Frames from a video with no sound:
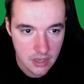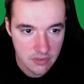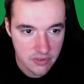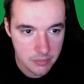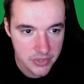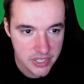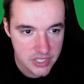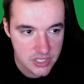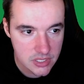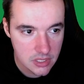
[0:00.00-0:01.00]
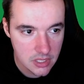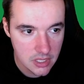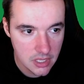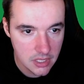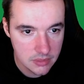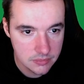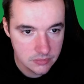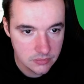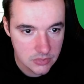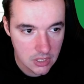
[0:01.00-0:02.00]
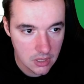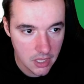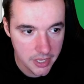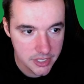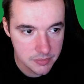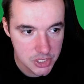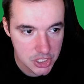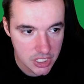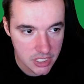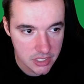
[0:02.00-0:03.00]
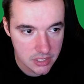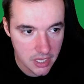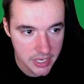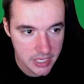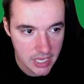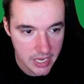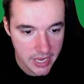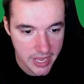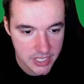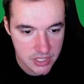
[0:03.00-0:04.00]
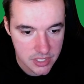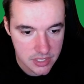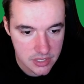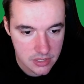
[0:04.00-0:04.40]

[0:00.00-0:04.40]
from this client machine I can access